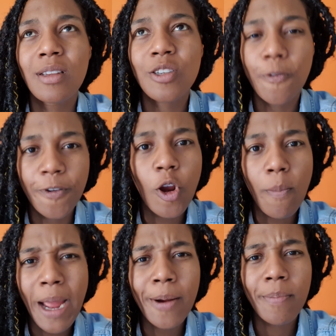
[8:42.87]
to fill out
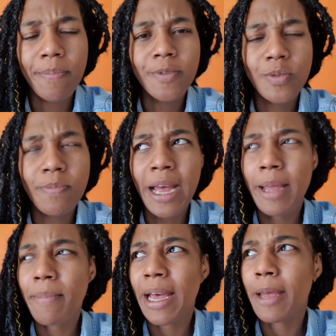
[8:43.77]

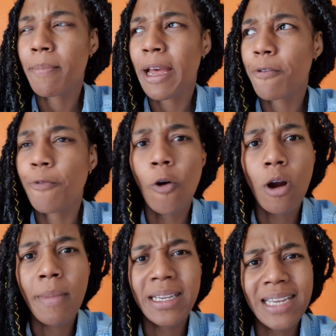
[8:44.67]
my
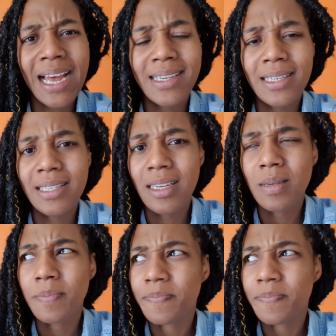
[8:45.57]
form and to hand it in.